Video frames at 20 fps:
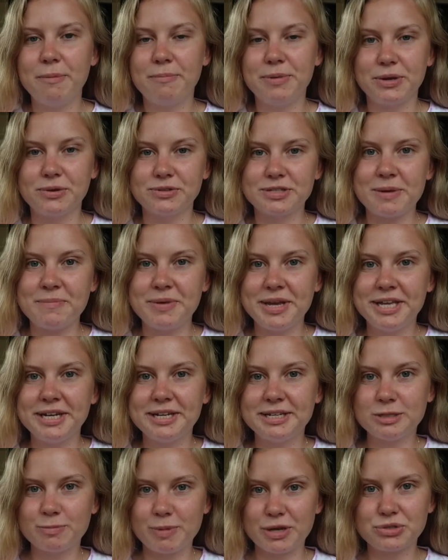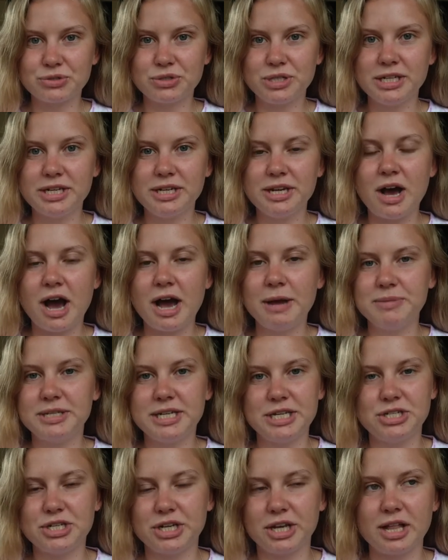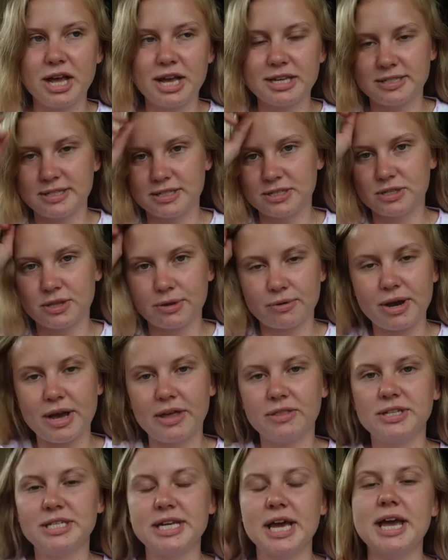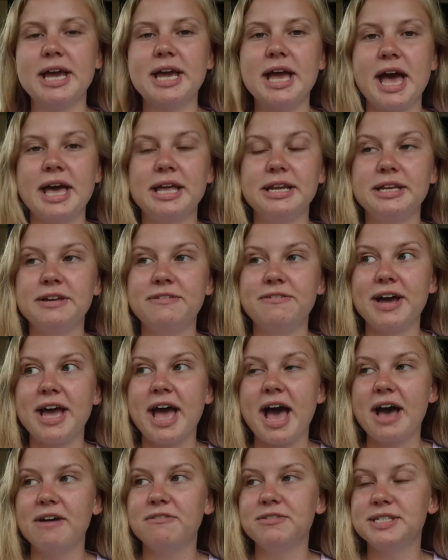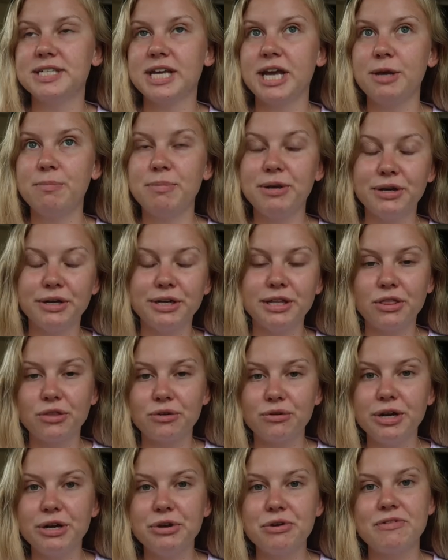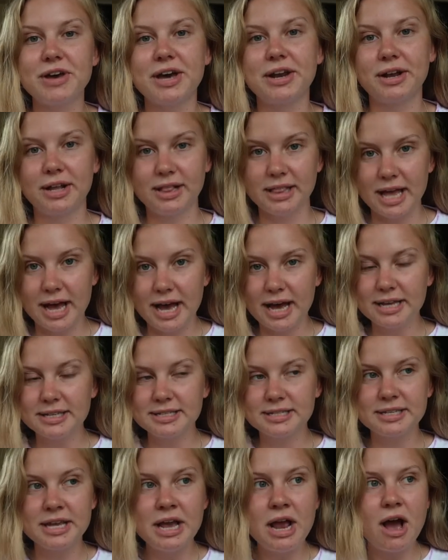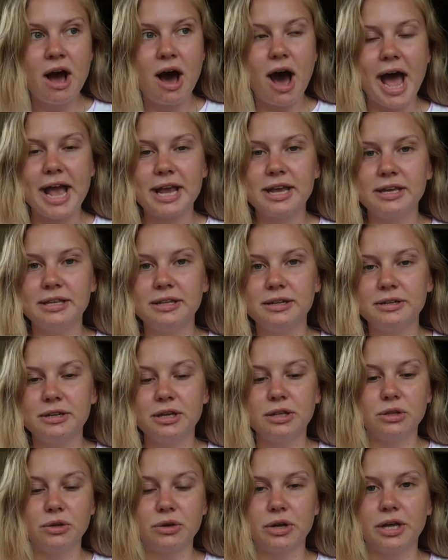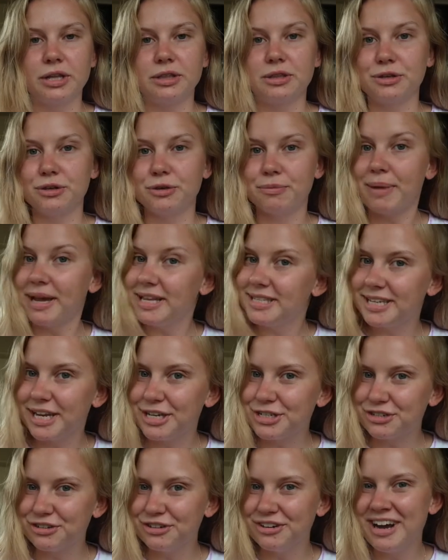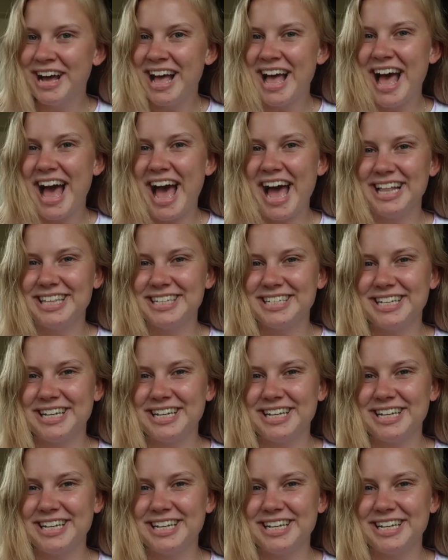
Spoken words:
because I'm in a specialty, I'm teaching classes throughout the day, and if I have, say, period 3 without a class, I can look at the main schedule and